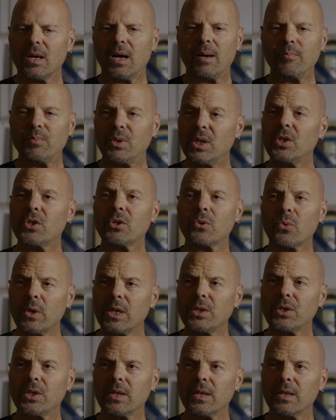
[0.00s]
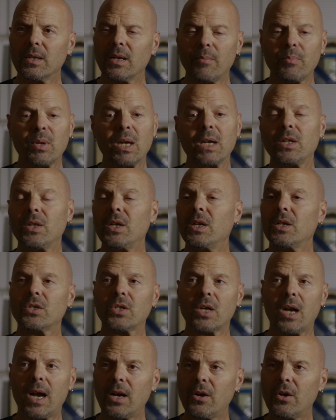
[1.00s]
I'm de-squeezing it, I'm getting the
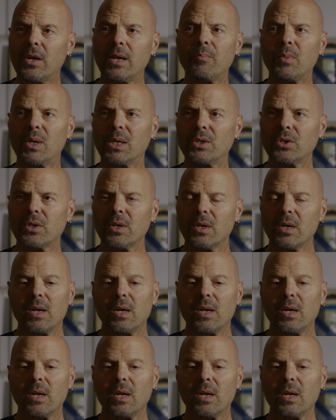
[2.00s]
entire image,